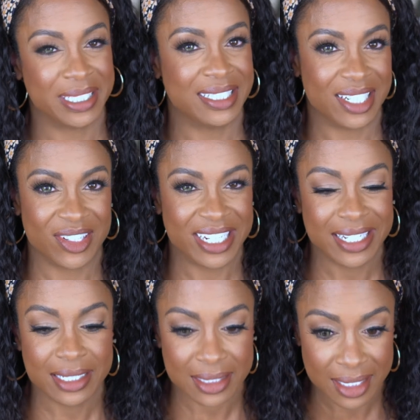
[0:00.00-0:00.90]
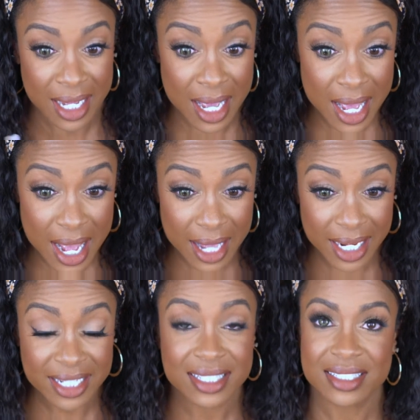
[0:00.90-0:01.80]
mysterious. I
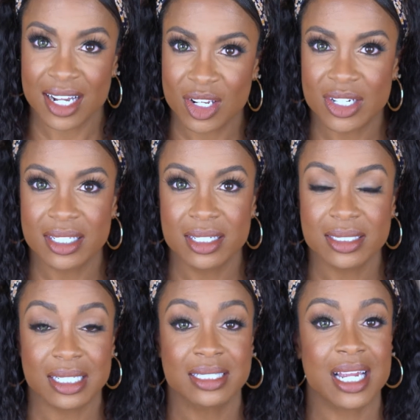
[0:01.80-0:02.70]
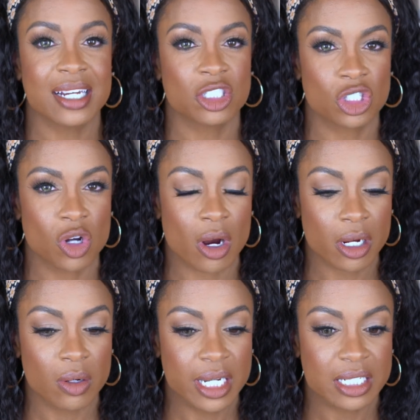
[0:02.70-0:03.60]
like this color. It looks, it's not a
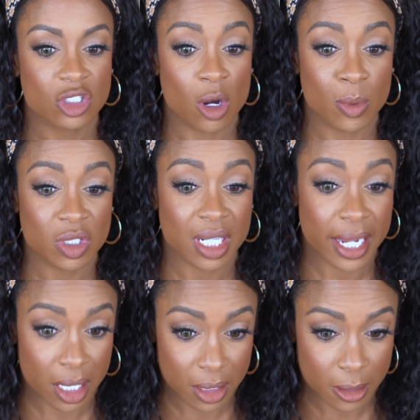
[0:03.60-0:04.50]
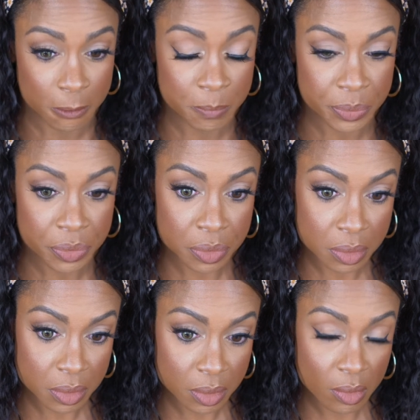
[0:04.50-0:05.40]
stark green. It's almost like a,
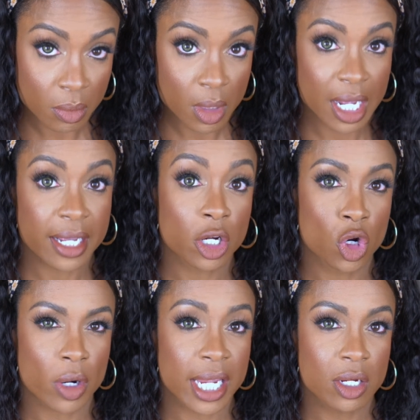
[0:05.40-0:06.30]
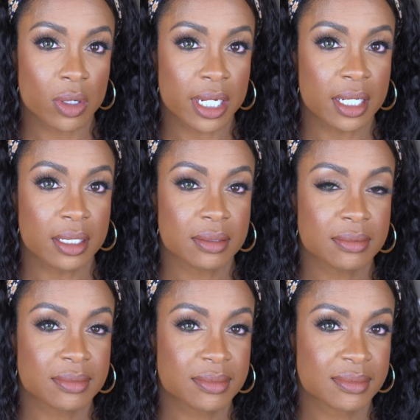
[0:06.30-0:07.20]
like a gray green.
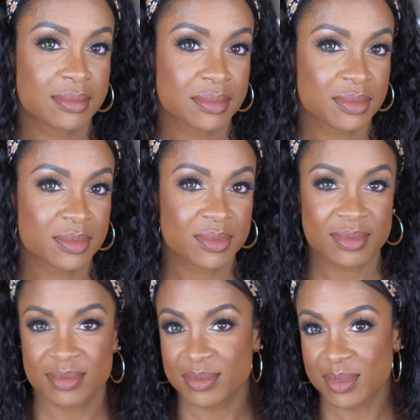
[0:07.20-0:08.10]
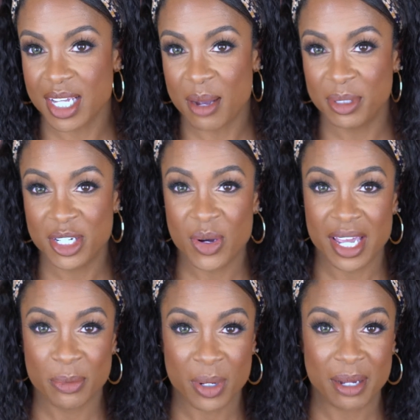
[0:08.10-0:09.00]
I'm going to go
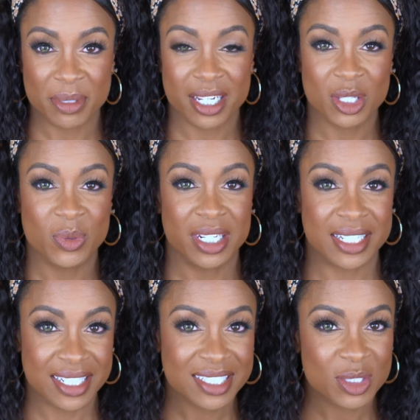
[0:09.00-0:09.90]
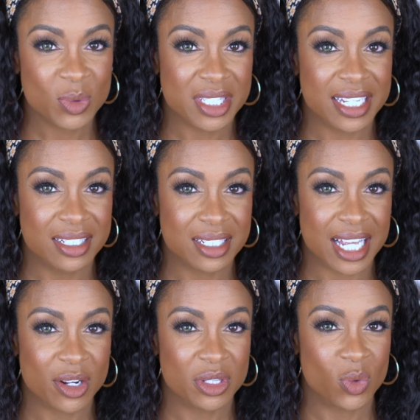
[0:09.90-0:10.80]
ahead and pop the other one in. This is what they look
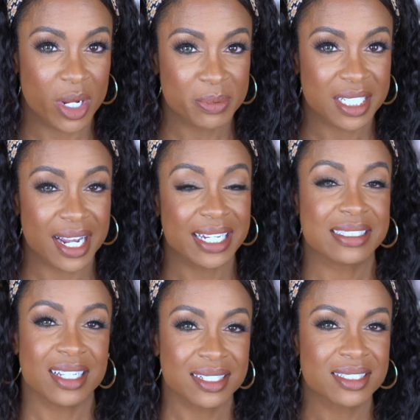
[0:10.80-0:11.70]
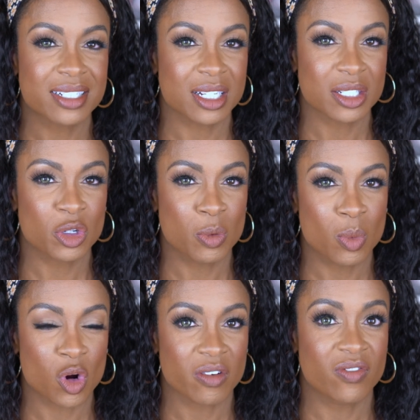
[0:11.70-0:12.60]
like on the website. It does look a little
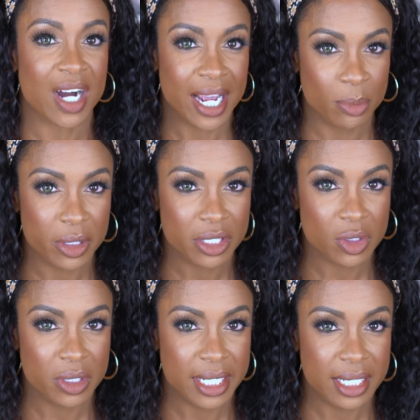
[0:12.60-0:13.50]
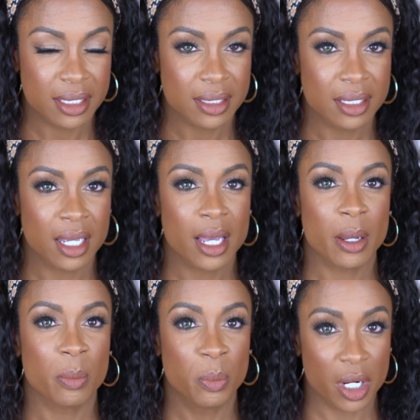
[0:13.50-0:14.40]
more vibrant green,
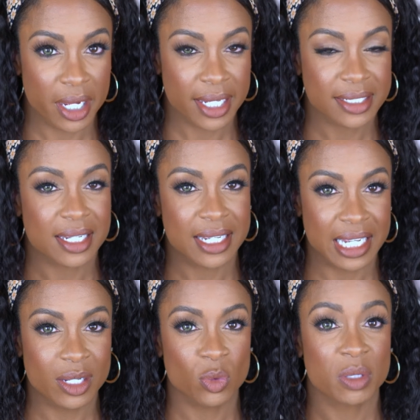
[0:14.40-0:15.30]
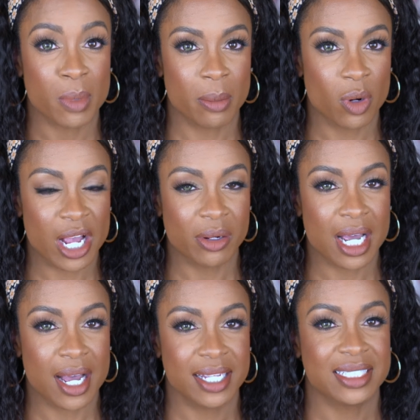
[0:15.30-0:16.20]
but again, with my brown
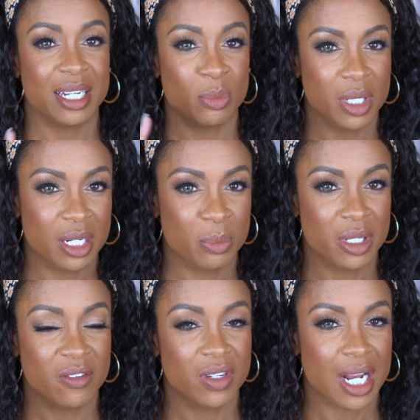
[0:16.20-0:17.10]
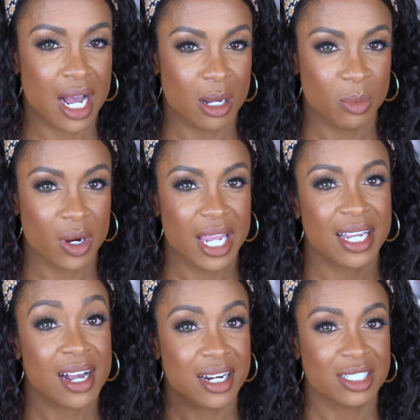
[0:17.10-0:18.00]
eyes and it being a bit of an ombre, it
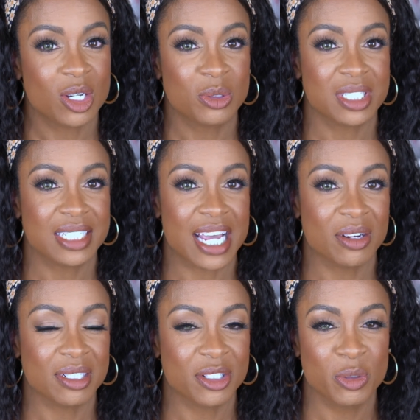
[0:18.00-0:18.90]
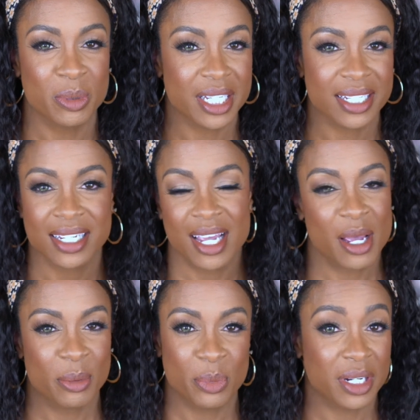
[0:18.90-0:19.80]
kind of tones it down a little bit
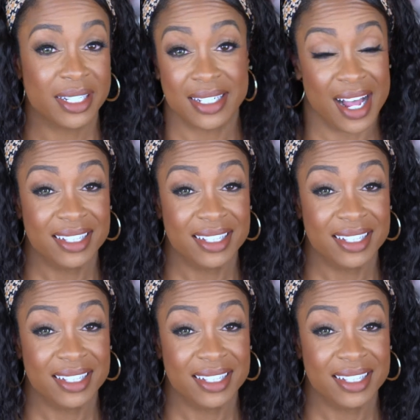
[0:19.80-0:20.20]
but I